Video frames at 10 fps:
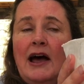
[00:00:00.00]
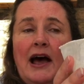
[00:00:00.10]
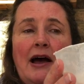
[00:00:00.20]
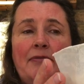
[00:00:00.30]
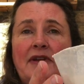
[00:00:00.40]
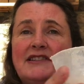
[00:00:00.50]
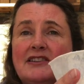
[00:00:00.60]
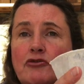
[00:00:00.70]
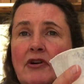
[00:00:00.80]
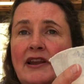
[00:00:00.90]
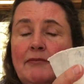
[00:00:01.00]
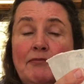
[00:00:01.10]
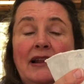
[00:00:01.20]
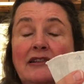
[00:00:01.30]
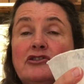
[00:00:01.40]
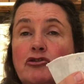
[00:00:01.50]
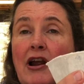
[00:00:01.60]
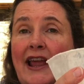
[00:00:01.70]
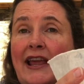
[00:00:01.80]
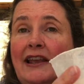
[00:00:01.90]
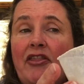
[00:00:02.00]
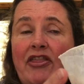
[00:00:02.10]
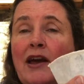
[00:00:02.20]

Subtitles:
that's milled grain,